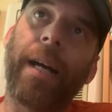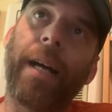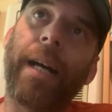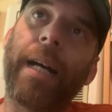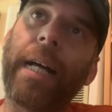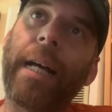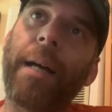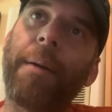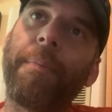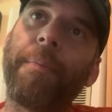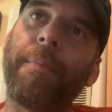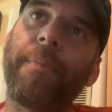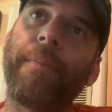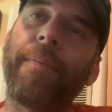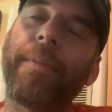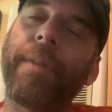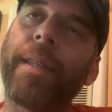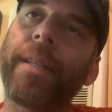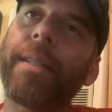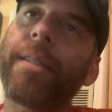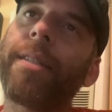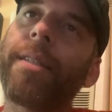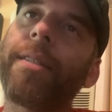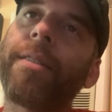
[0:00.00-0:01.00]
Um,
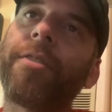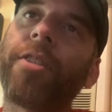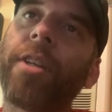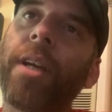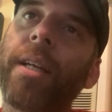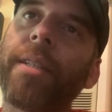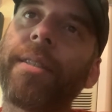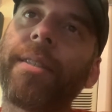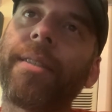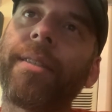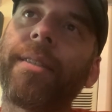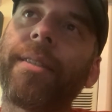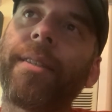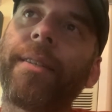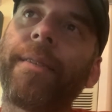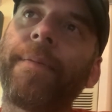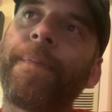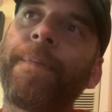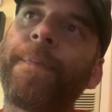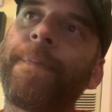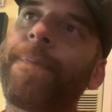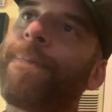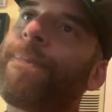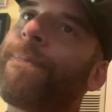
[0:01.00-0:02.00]
this is just,
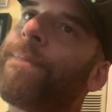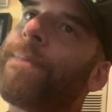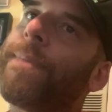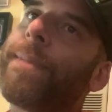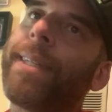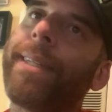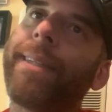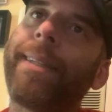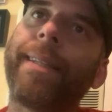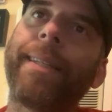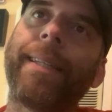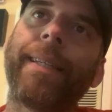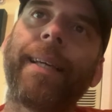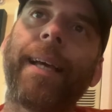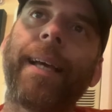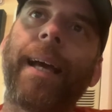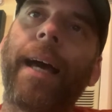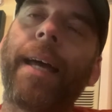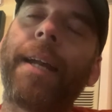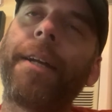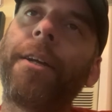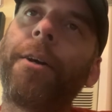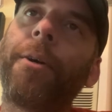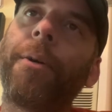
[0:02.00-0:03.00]

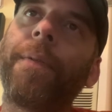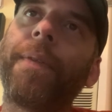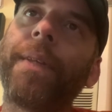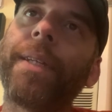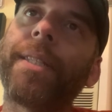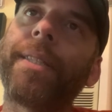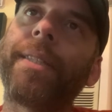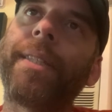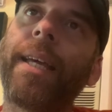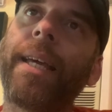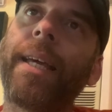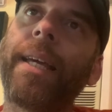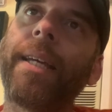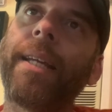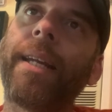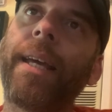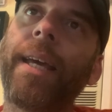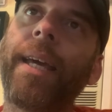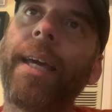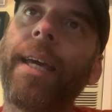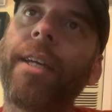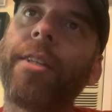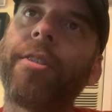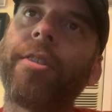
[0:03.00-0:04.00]
I don't know, in this day and
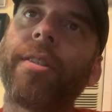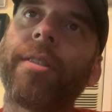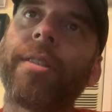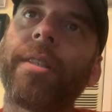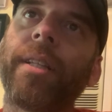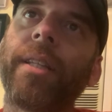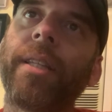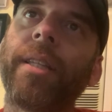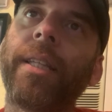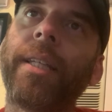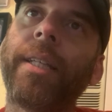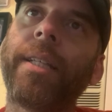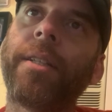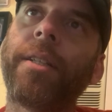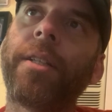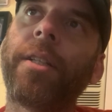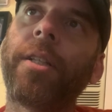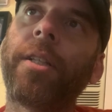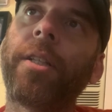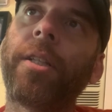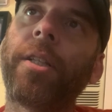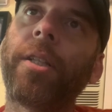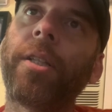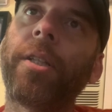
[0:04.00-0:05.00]
age, it's a
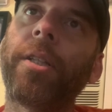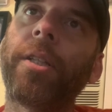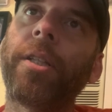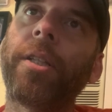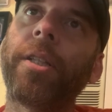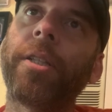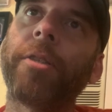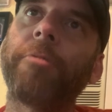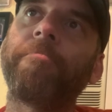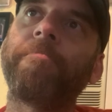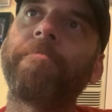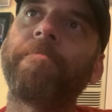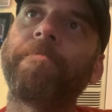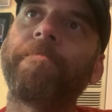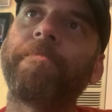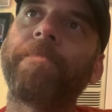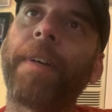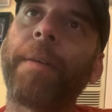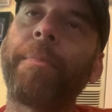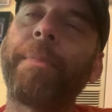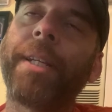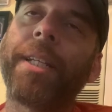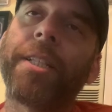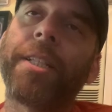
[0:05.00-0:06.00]
little,
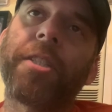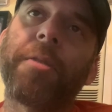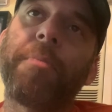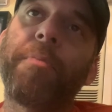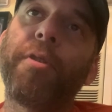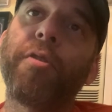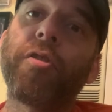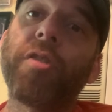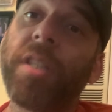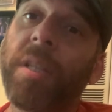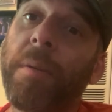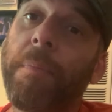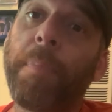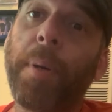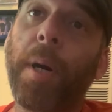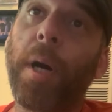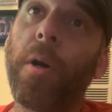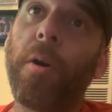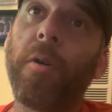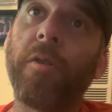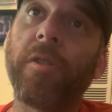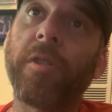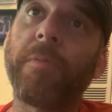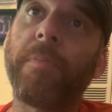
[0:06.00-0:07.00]
I mean, it's a museum
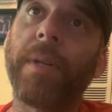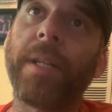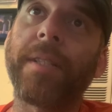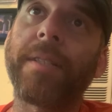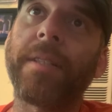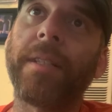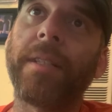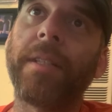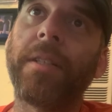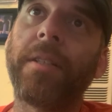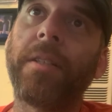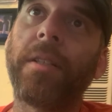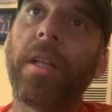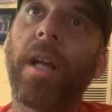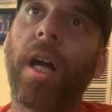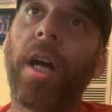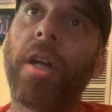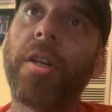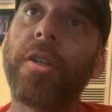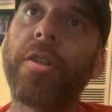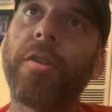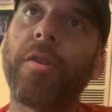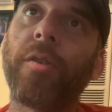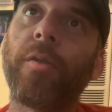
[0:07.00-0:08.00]
pose, but it's a little
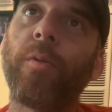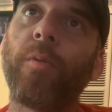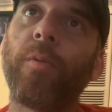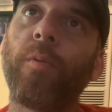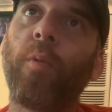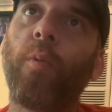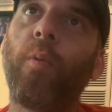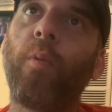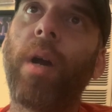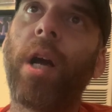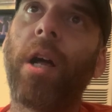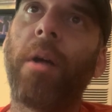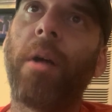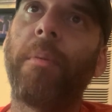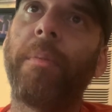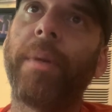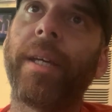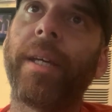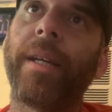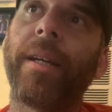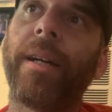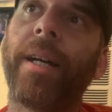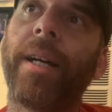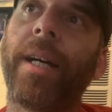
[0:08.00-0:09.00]

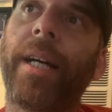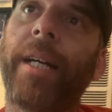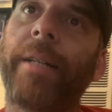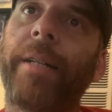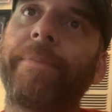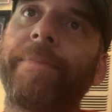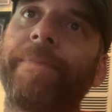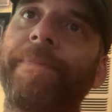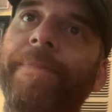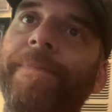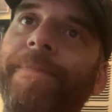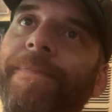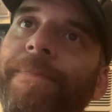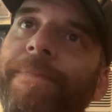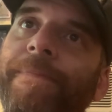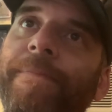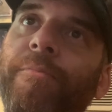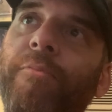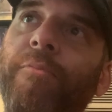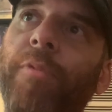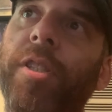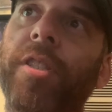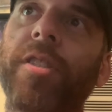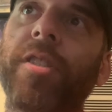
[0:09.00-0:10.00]
underwhelming, um,
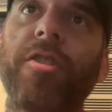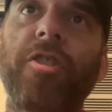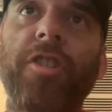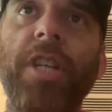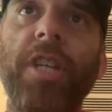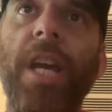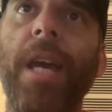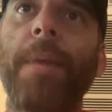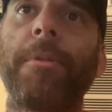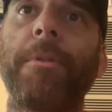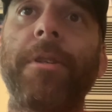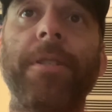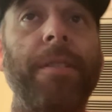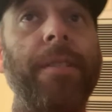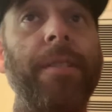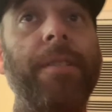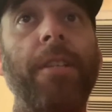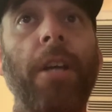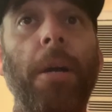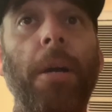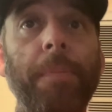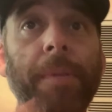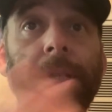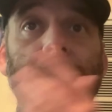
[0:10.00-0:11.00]
which is a shame because the
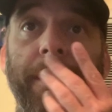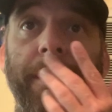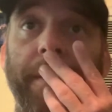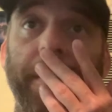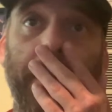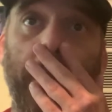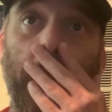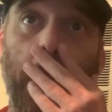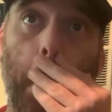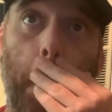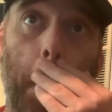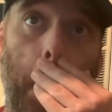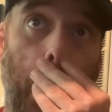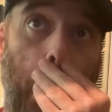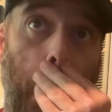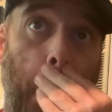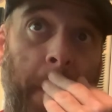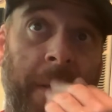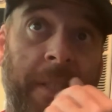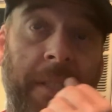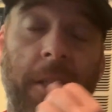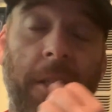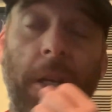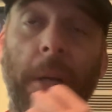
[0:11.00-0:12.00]
sculpt is
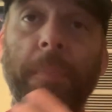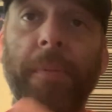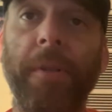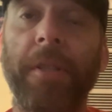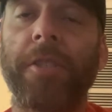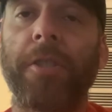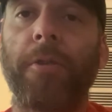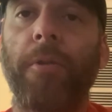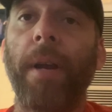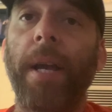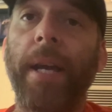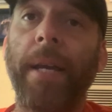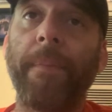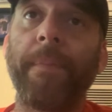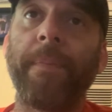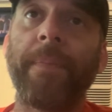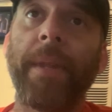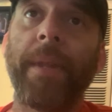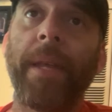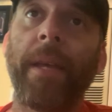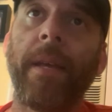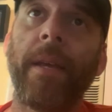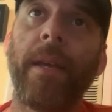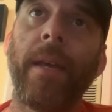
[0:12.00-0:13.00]
the sculpt great.
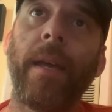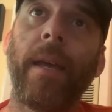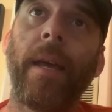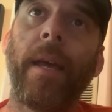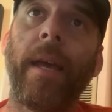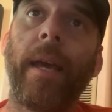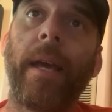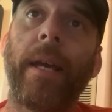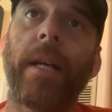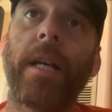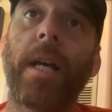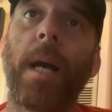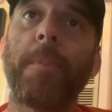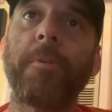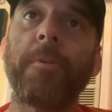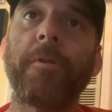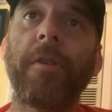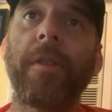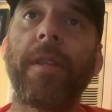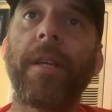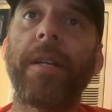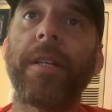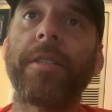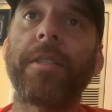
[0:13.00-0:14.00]

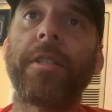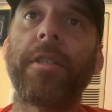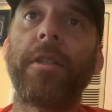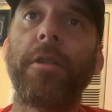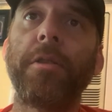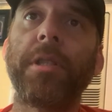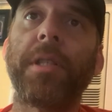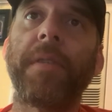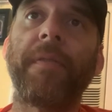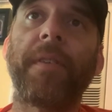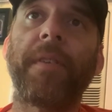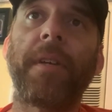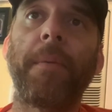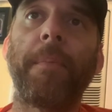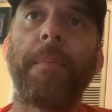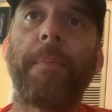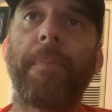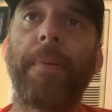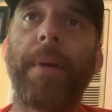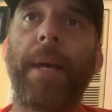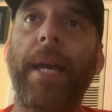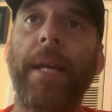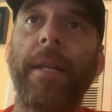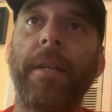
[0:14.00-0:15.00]
Comes with an exclusive
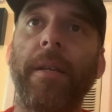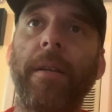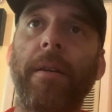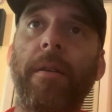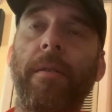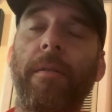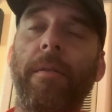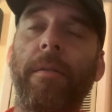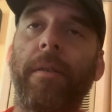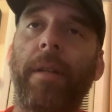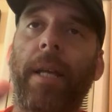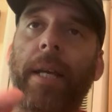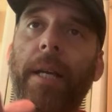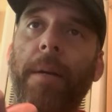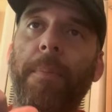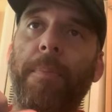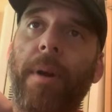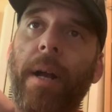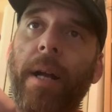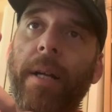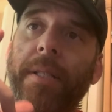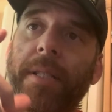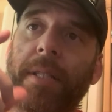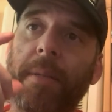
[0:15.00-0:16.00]
companion, or like a
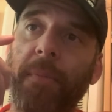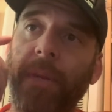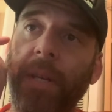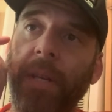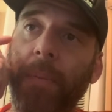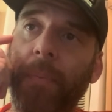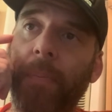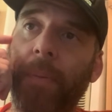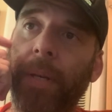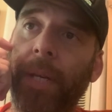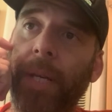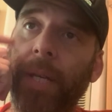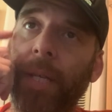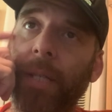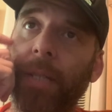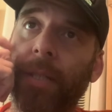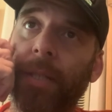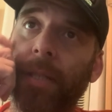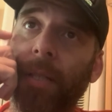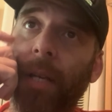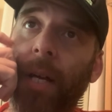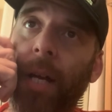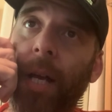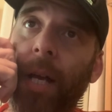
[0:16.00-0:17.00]
proximity
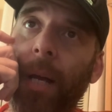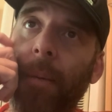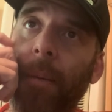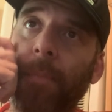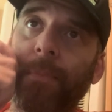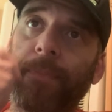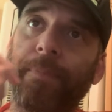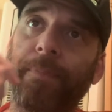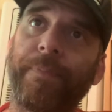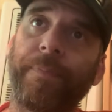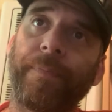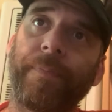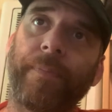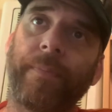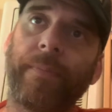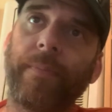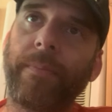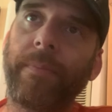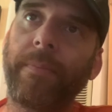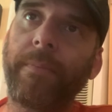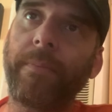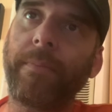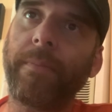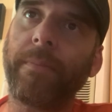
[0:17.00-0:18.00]
piece. Um,
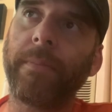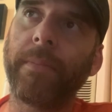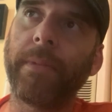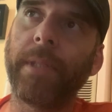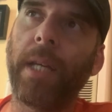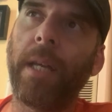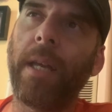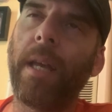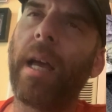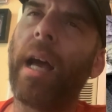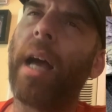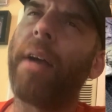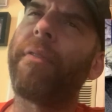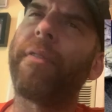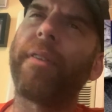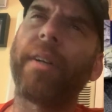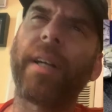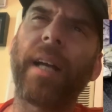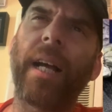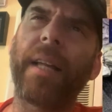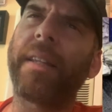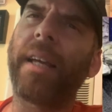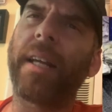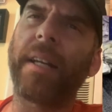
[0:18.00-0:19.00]
I
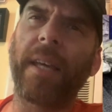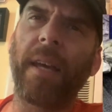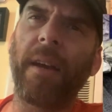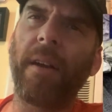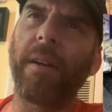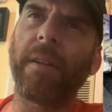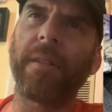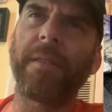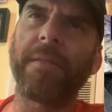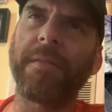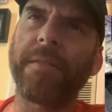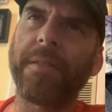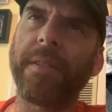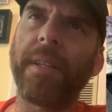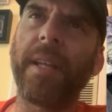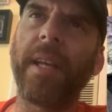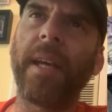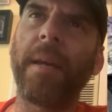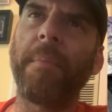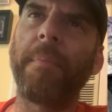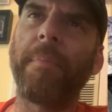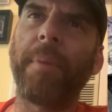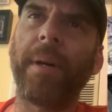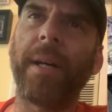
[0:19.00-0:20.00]
forgot that character's
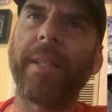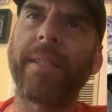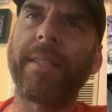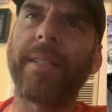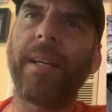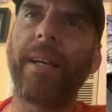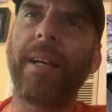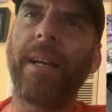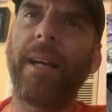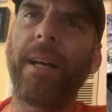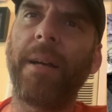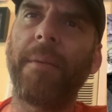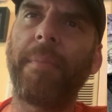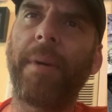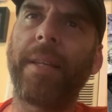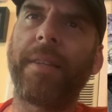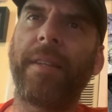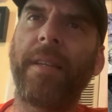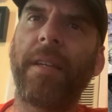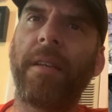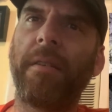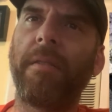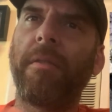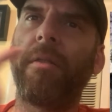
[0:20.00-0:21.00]
name, but um,
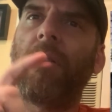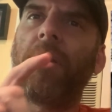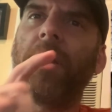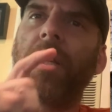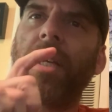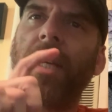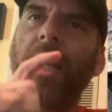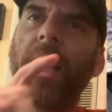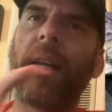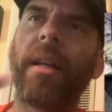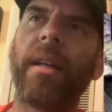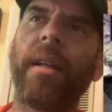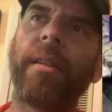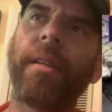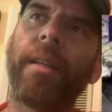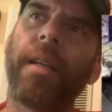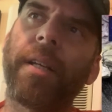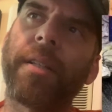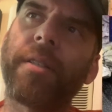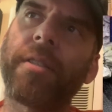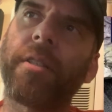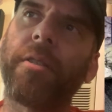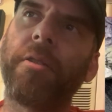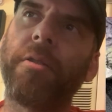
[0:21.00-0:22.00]
I think you can only get it in
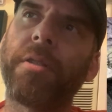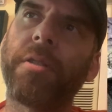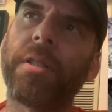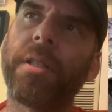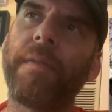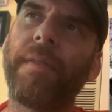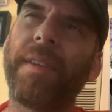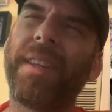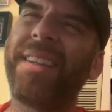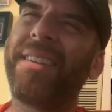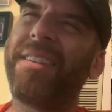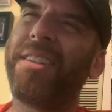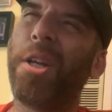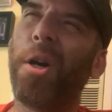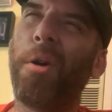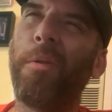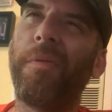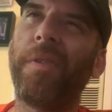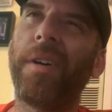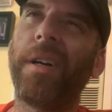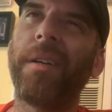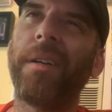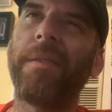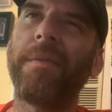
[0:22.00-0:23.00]
the exclusive. I think
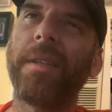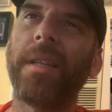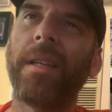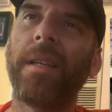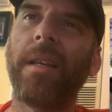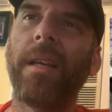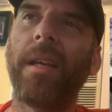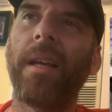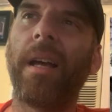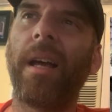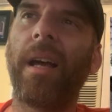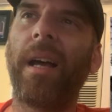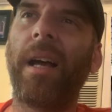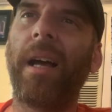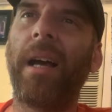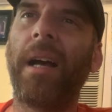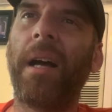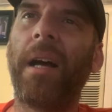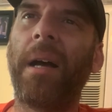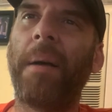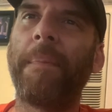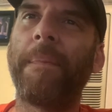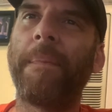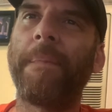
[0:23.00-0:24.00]
Nova.
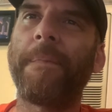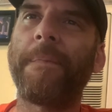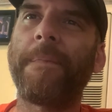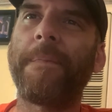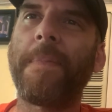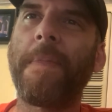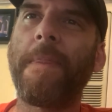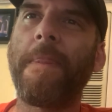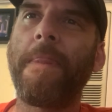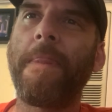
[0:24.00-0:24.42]
Um,